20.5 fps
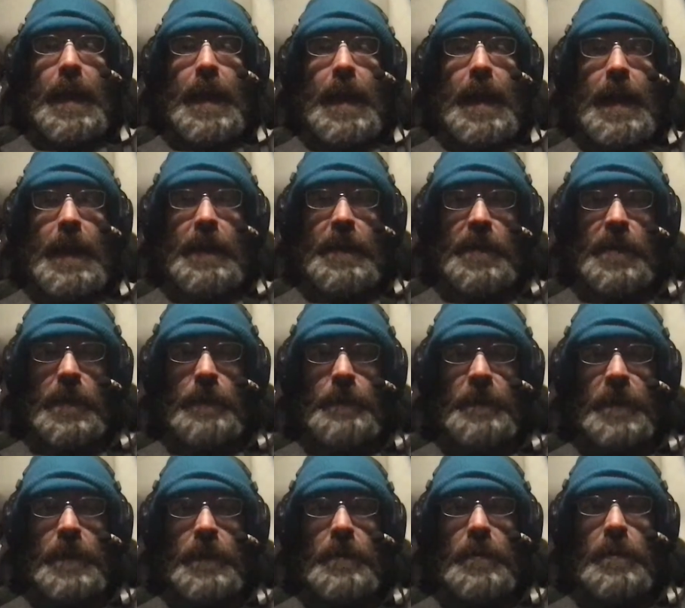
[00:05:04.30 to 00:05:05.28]
has
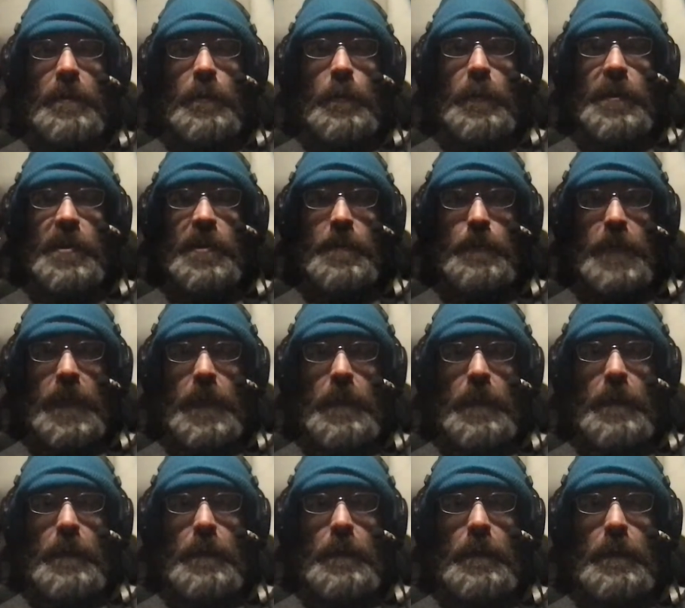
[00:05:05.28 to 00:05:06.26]
something to do with spin.
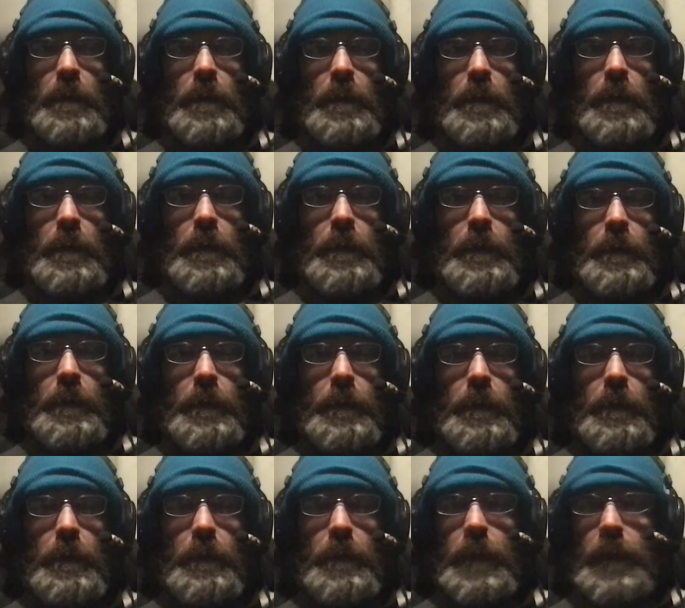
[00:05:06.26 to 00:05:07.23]

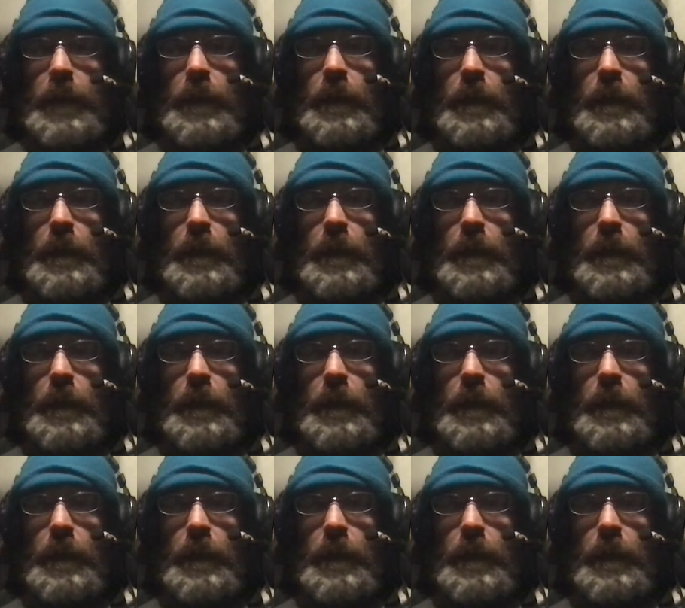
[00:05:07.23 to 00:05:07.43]
Okay?